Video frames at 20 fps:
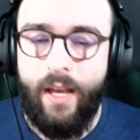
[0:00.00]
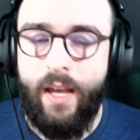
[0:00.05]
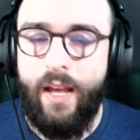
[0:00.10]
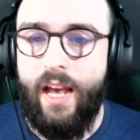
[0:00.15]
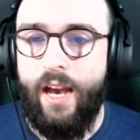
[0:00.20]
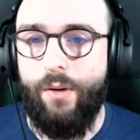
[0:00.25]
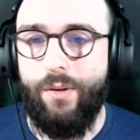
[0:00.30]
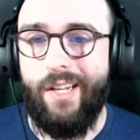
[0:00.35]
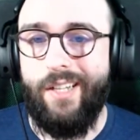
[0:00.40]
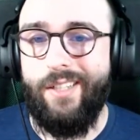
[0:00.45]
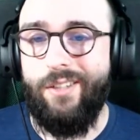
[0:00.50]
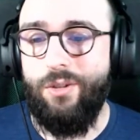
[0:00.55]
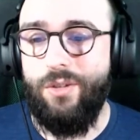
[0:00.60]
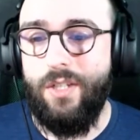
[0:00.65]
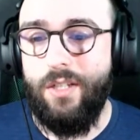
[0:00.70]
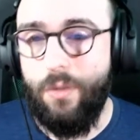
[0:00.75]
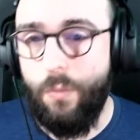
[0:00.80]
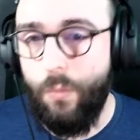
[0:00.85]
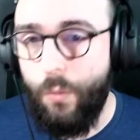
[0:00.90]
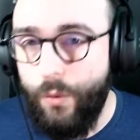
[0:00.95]
I would like to
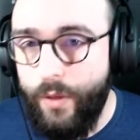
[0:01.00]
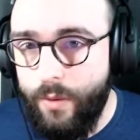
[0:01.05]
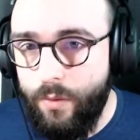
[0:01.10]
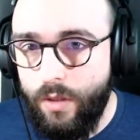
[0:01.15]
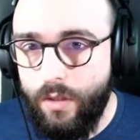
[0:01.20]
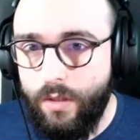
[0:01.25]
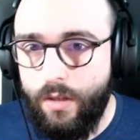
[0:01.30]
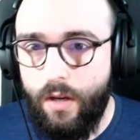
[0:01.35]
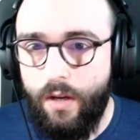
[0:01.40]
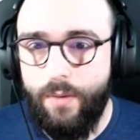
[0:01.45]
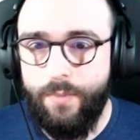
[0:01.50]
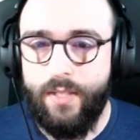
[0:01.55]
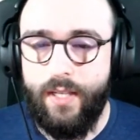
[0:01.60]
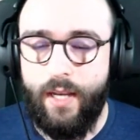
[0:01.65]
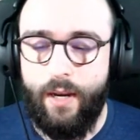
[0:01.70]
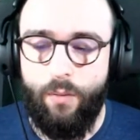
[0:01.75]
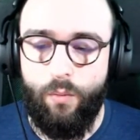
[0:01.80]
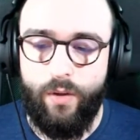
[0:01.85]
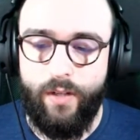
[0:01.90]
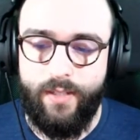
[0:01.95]
see some reroll comps.
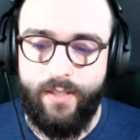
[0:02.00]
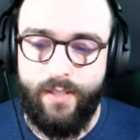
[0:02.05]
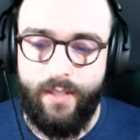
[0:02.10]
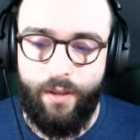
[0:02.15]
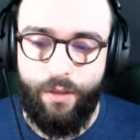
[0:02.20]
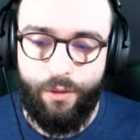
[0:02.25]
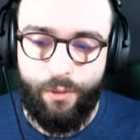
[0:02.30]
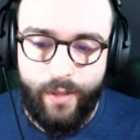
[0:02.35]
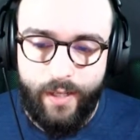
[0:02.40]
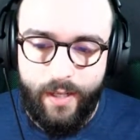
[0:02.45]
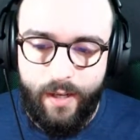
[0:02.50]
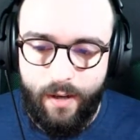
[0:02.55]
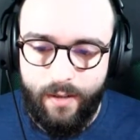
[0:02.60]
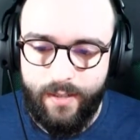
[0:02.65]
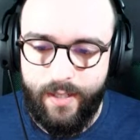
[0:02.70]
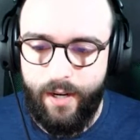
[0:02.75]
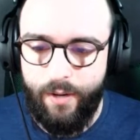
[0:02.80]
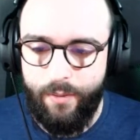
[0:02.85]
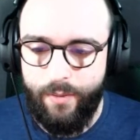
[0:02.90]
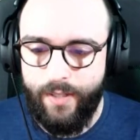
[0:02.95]
I want to see 3
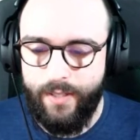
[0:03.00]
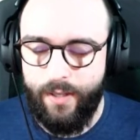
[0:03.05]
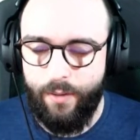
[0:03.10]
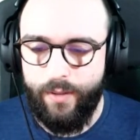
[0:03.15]
cost carries,